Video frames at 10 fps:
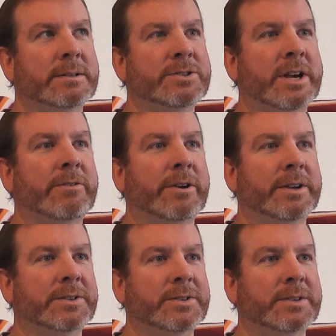
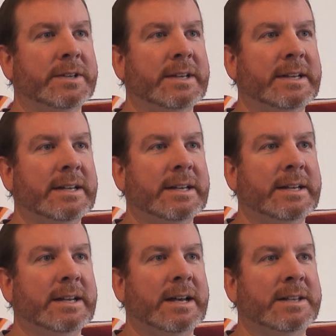generous,
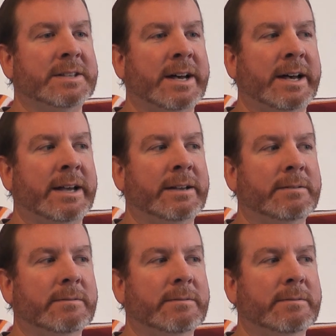as I